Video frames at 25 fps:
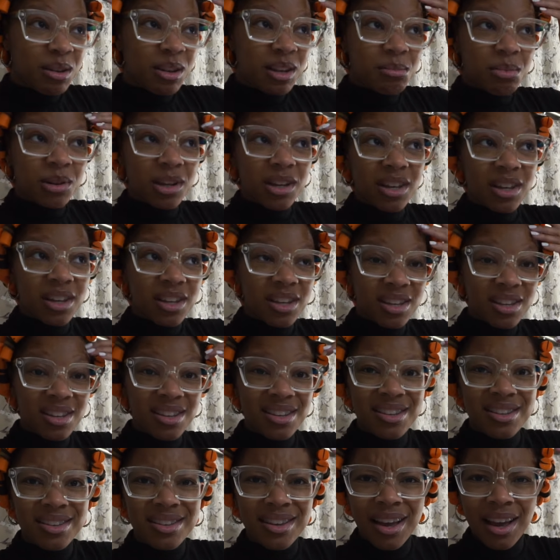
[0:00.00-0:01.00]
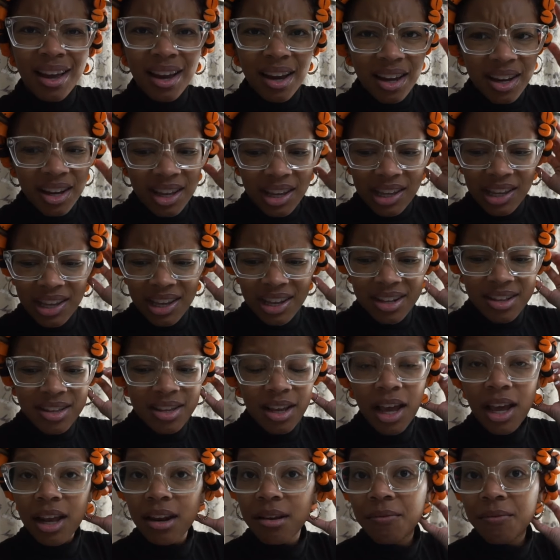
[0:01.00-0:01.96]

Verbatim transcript: because I ain't even got time